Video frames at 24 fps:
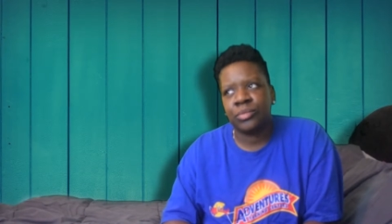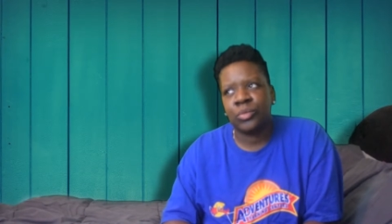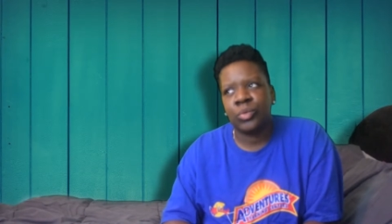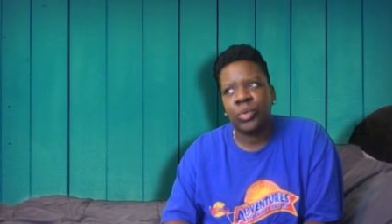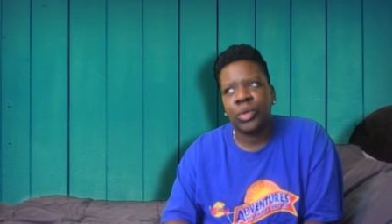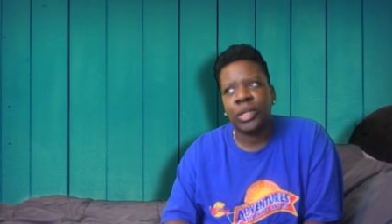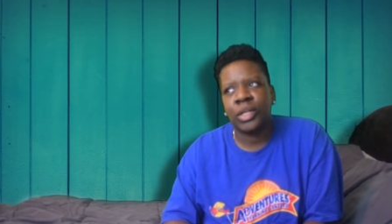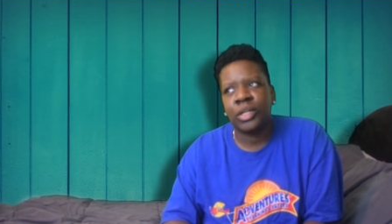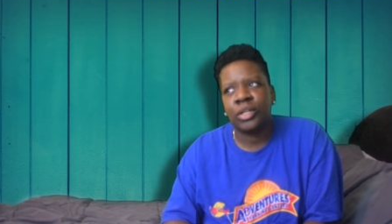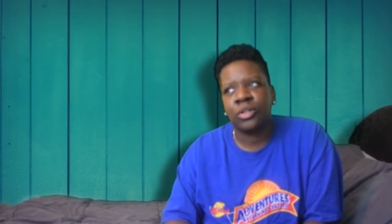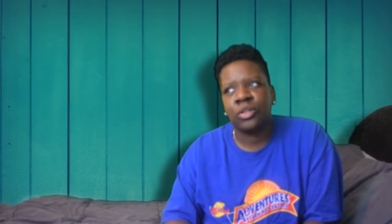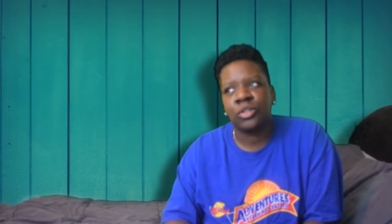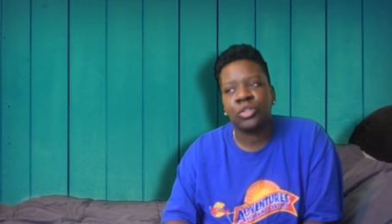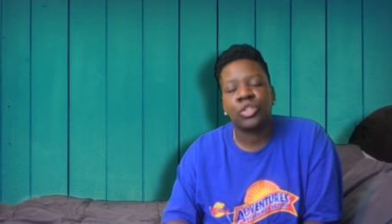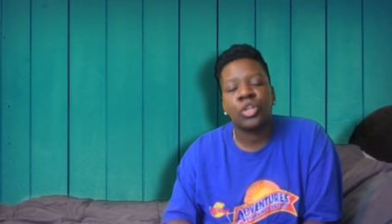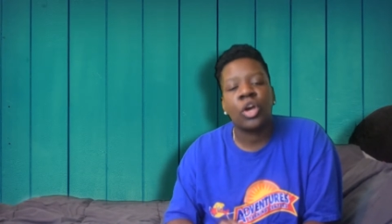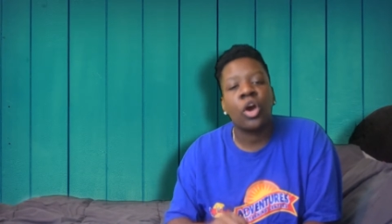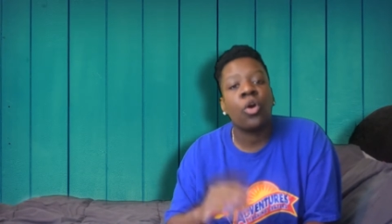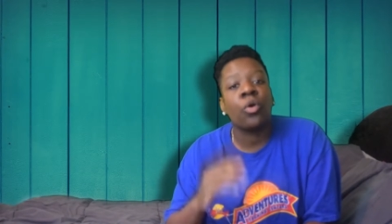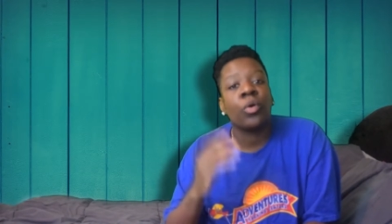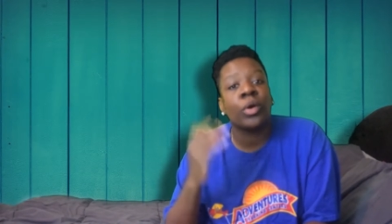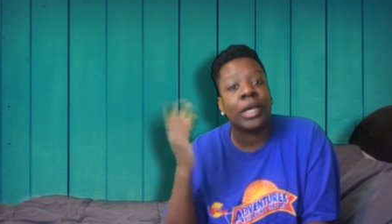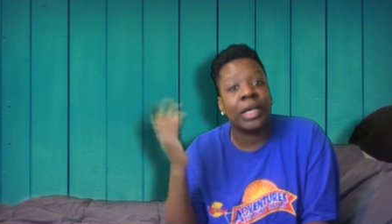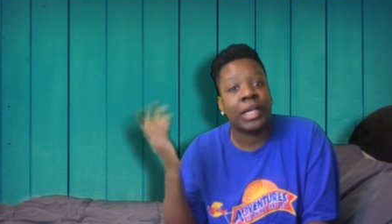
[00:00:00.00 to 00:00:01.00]
what else
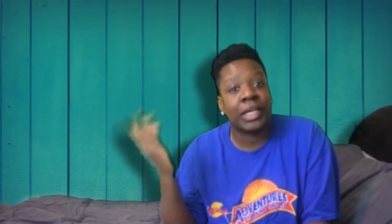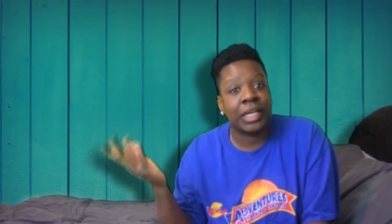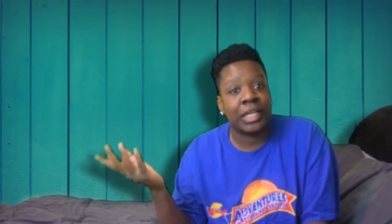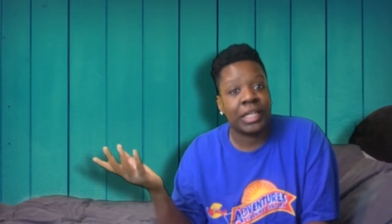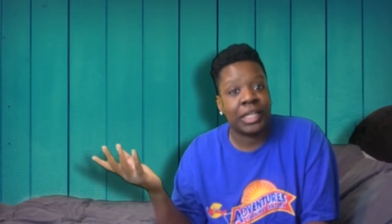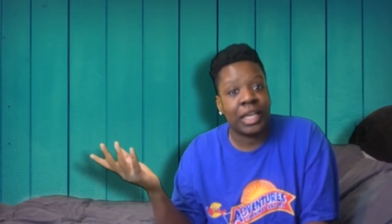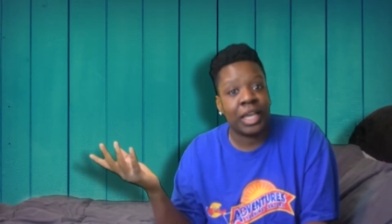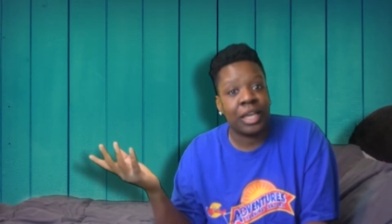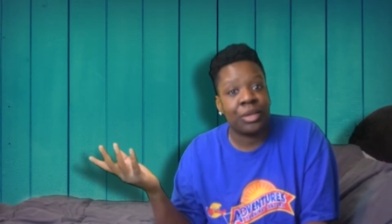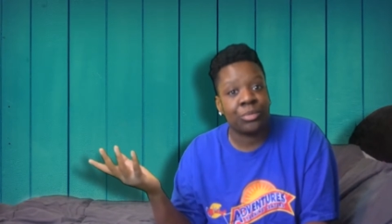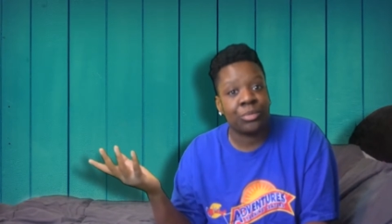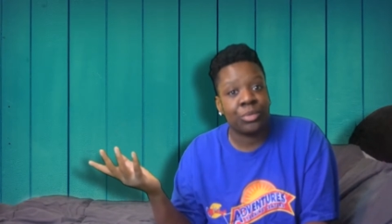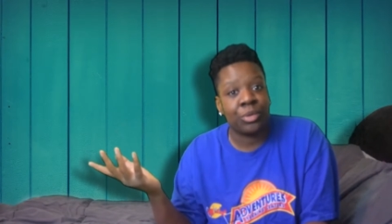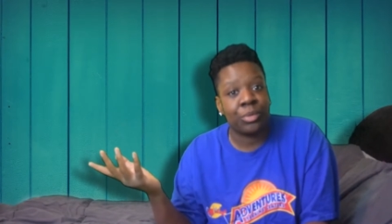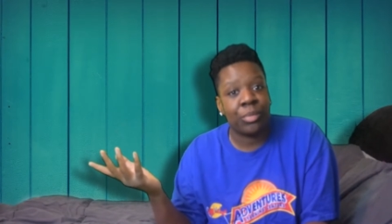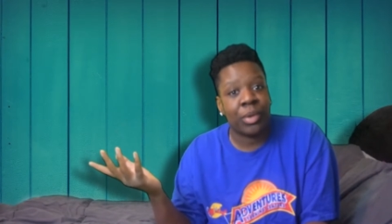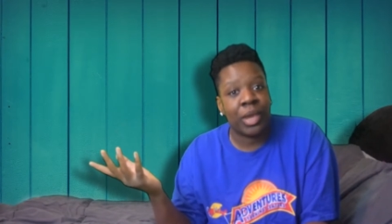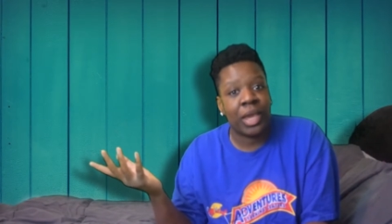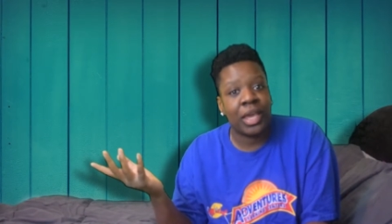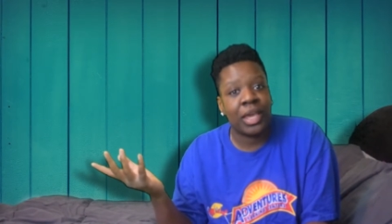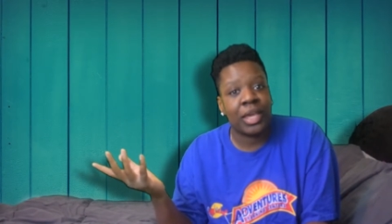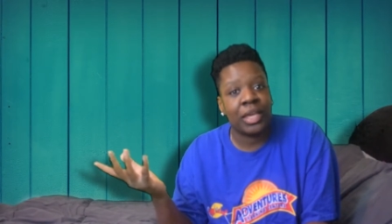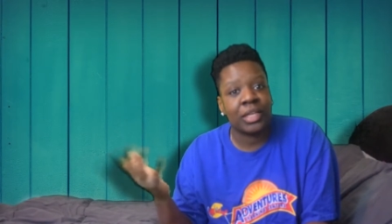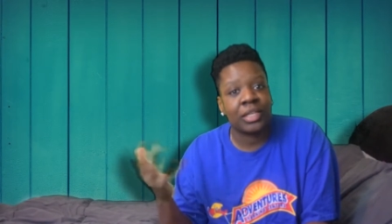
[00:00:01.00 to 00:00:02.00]
oh and i got a camera
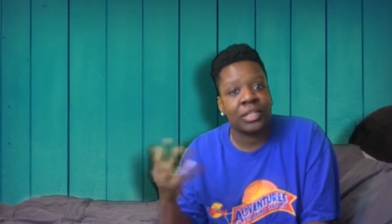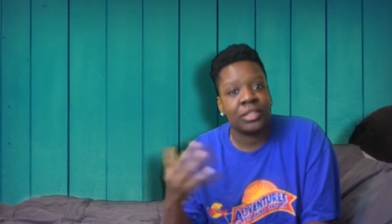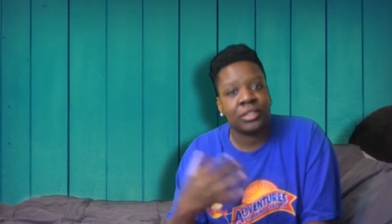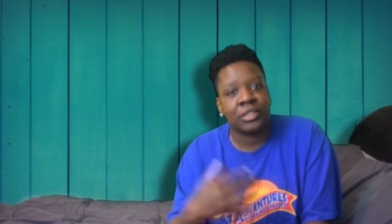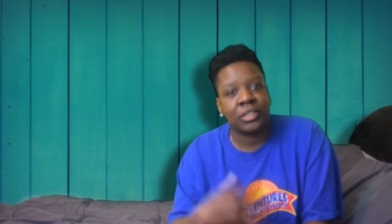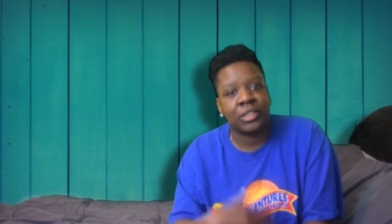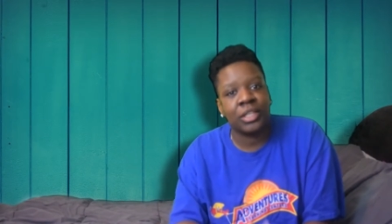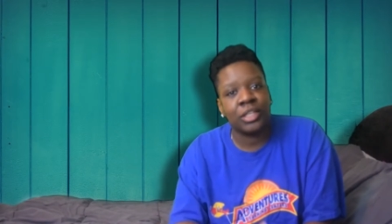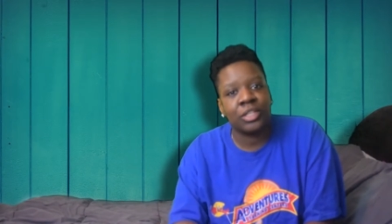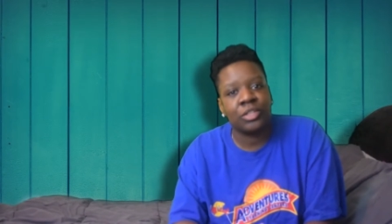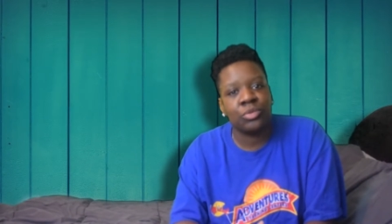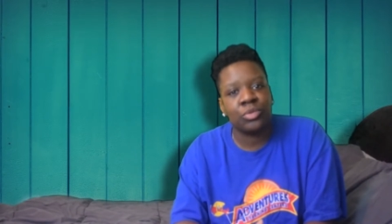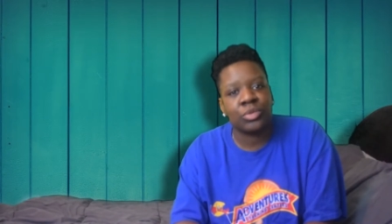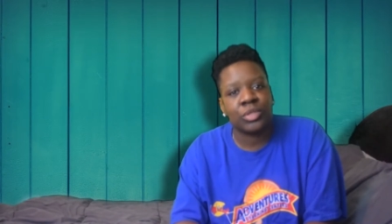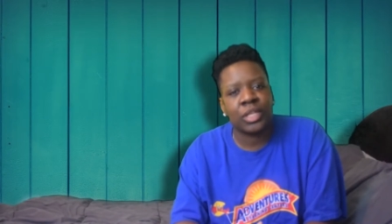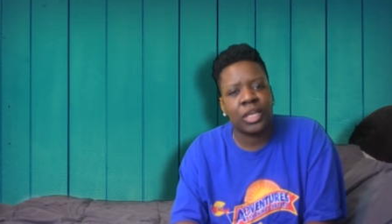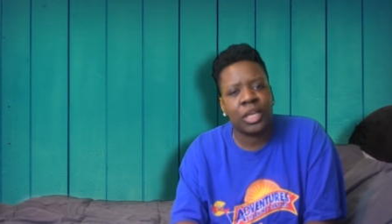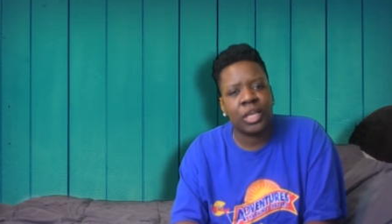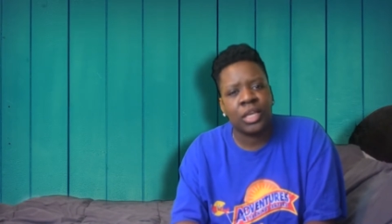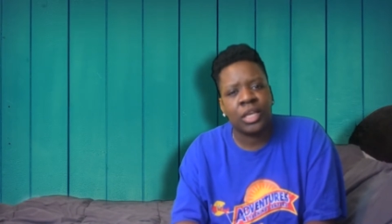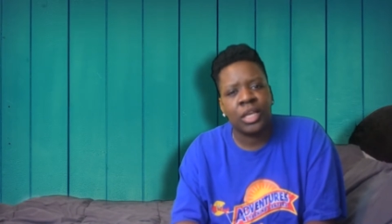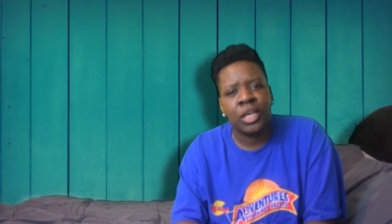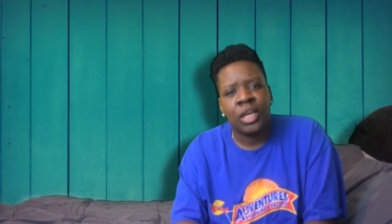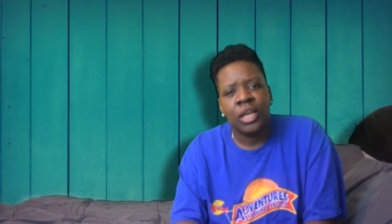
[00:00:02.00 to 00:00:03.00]
bag because the lady was
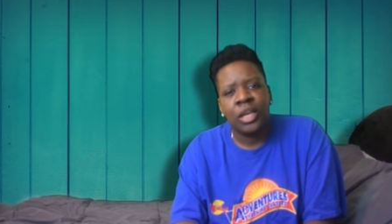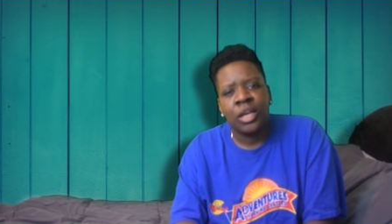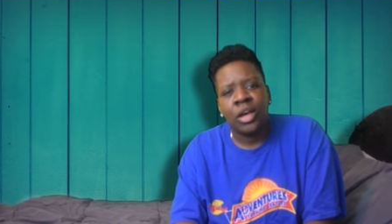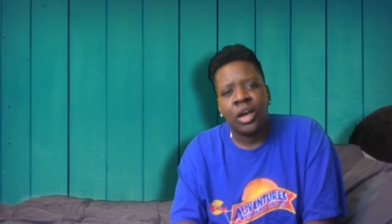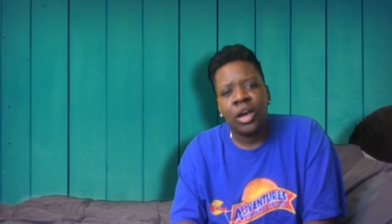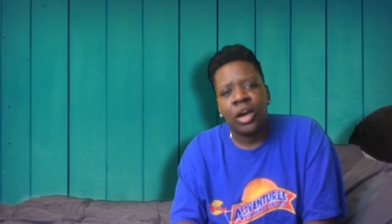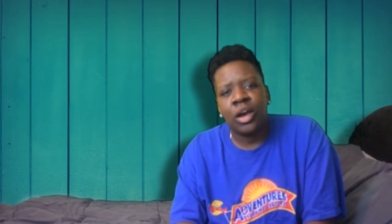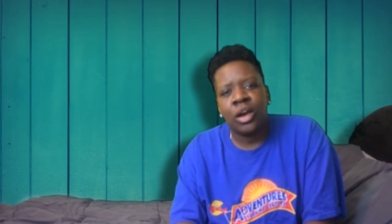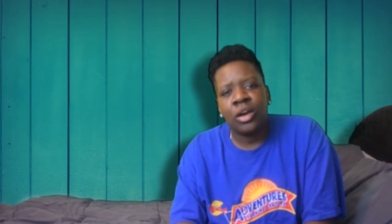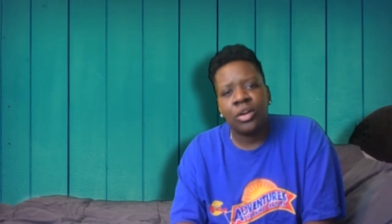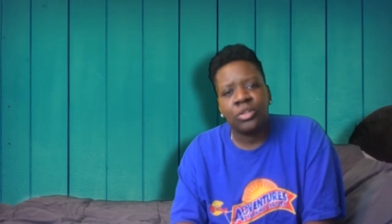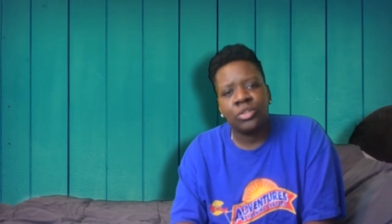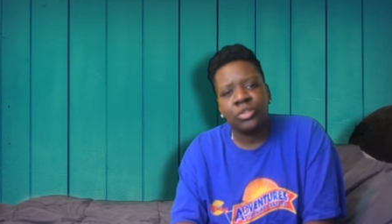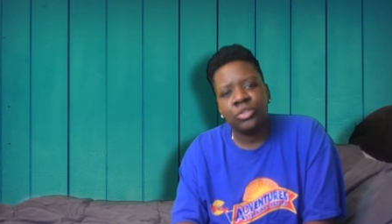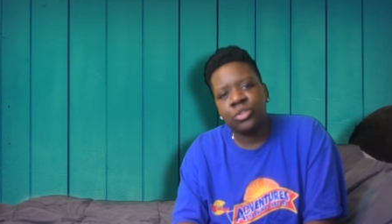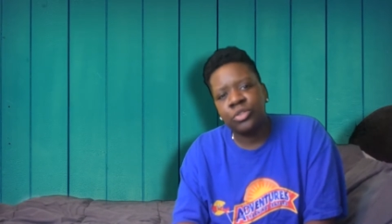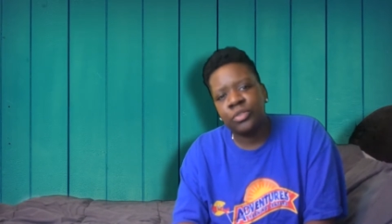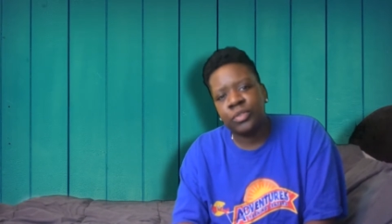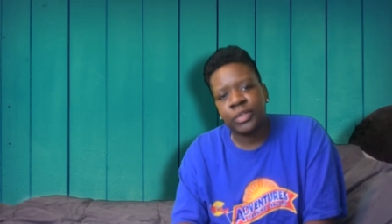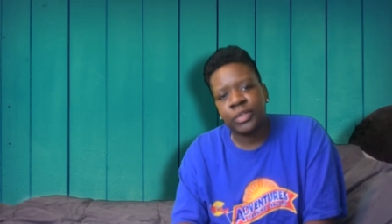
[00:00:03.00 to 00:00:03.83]
like oh do you do